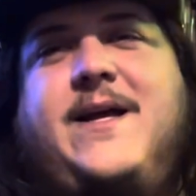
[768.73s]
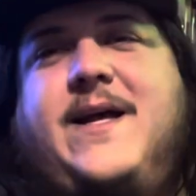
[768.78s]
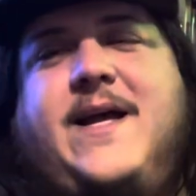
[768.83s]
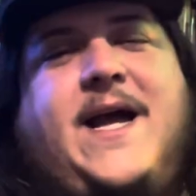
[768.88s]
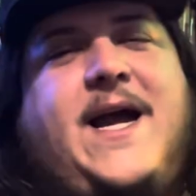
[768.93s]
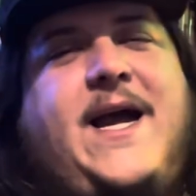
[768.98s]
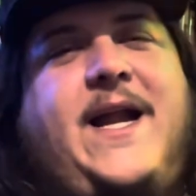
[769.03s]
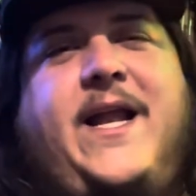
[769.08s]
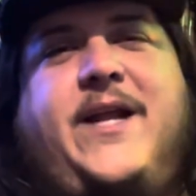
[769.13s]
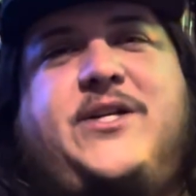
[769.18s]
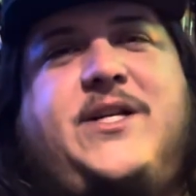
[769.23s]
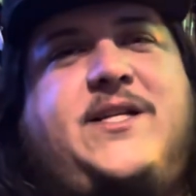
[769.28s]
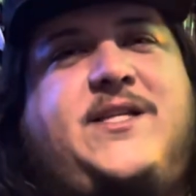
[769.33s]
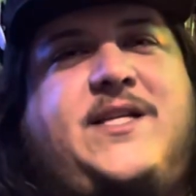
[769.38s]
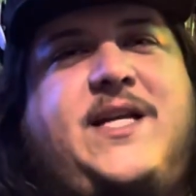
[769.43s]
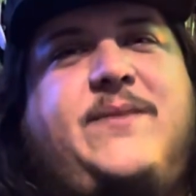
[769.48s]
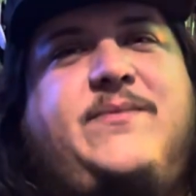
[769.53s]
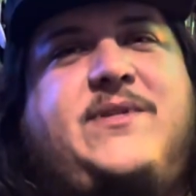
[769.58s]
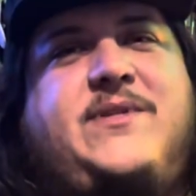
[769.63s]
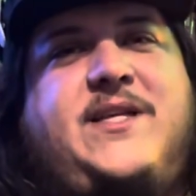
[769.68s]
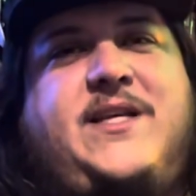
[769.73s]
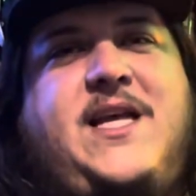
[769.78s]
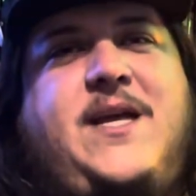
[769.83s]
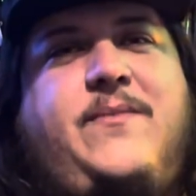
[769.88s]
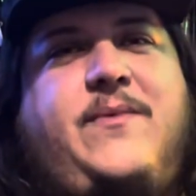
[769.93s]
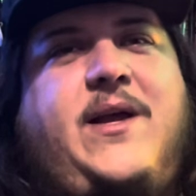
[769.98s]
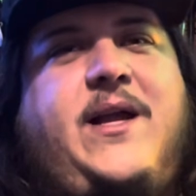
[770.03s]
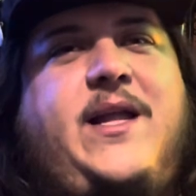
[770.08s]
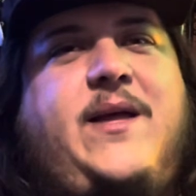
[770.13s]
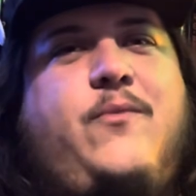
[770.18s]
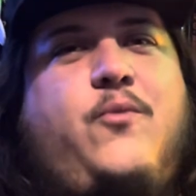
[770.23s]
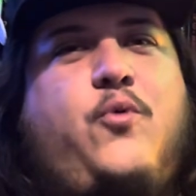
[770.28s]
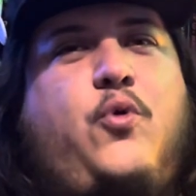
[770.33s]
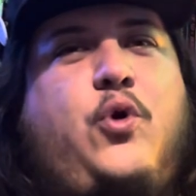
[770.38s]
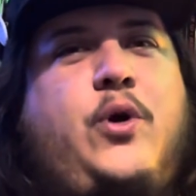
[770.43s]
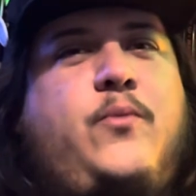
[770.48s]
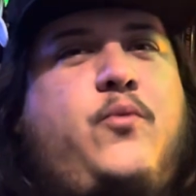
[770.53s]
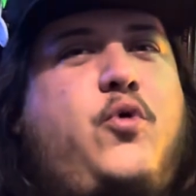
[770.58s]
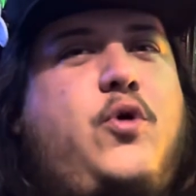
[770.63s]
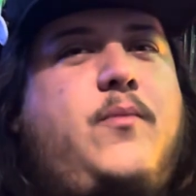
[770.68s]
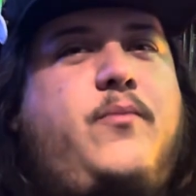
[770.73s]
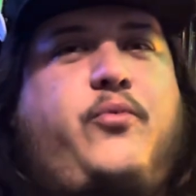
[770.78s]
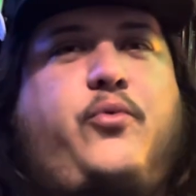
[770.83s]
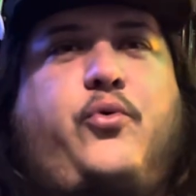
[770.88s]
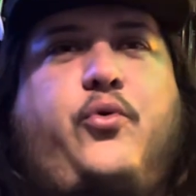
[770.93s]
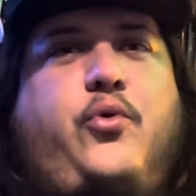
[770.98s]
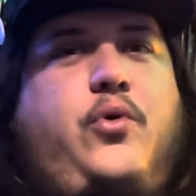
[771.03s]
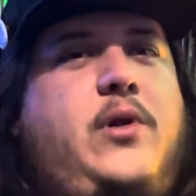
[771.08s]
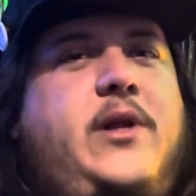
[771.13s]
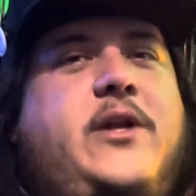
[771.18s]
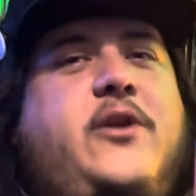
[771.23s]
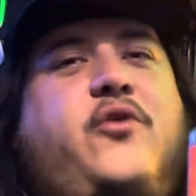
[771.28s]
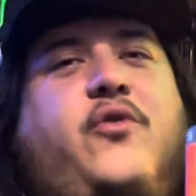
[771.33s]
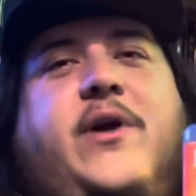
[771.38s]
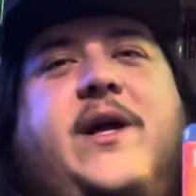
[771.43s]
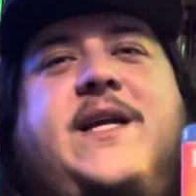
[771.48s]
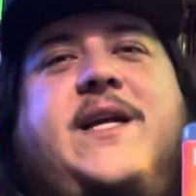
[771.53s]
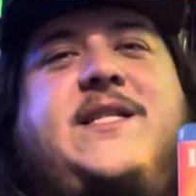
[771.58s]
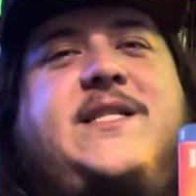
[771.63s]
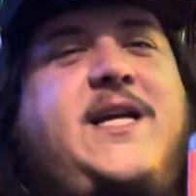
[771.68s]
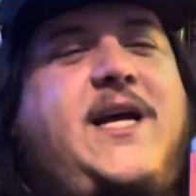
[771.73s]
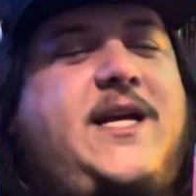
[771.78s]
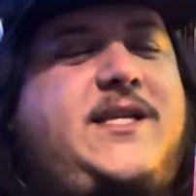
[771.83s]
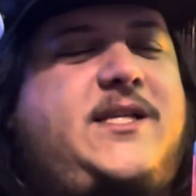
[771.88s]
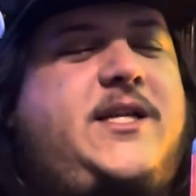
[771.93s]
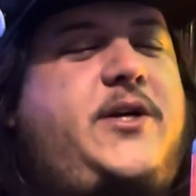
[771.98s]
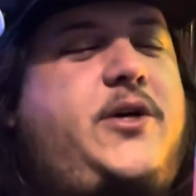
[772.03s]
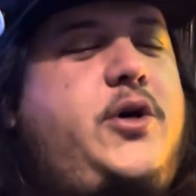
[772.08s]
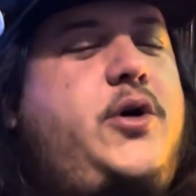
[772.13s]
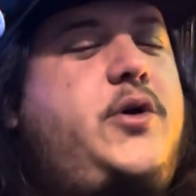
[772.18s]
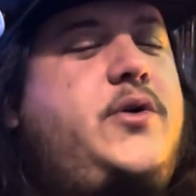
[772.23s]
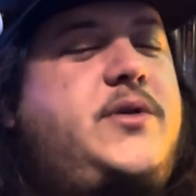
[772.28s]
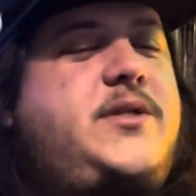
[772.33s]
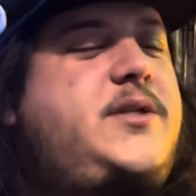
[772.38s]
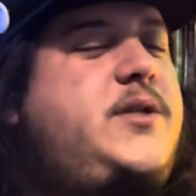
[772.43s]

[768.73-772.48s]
and it just seems to keep getting more and more brutal and crazy as it goes.